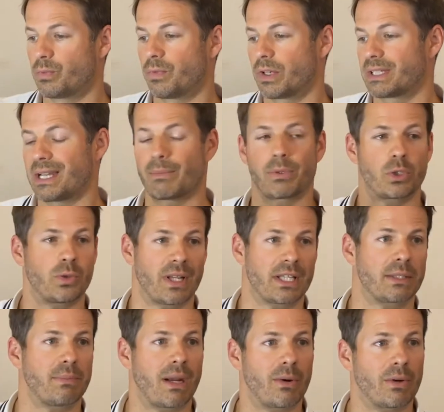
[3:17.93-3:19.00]
for example,
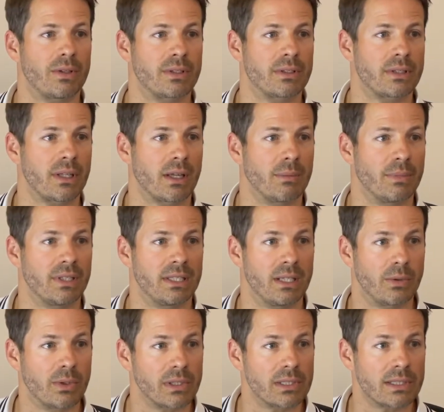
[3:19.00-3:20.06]
transparent uh,
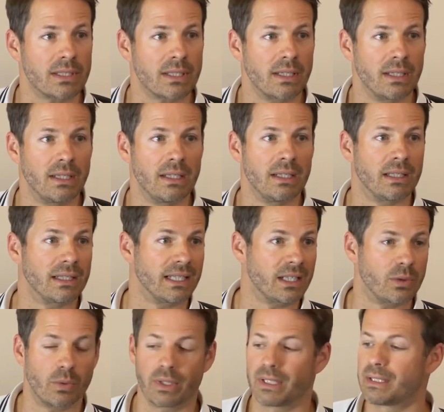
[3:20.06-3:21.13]
materials,
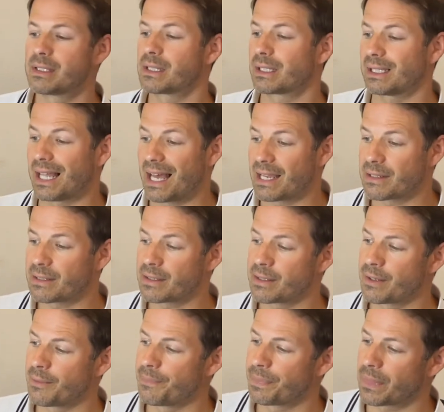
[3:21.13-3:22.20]
liquids, glass,
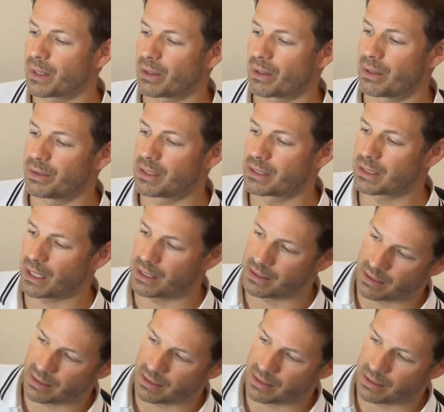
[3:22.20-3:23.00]
uh, in this case